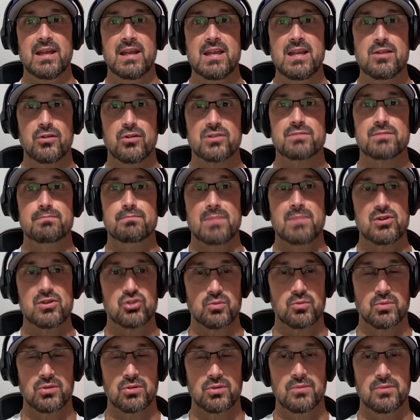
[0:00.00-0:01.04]
He looks
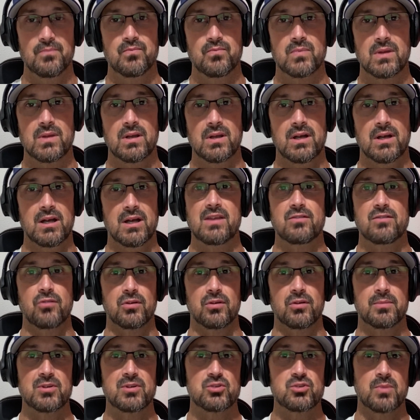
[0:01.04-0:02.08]
miserable. I think he's
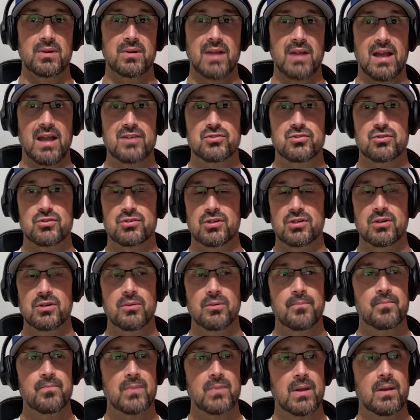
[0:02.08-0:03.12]
looked miserable last year
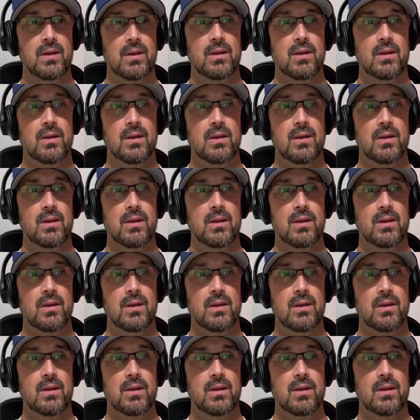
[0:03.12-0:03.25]
too.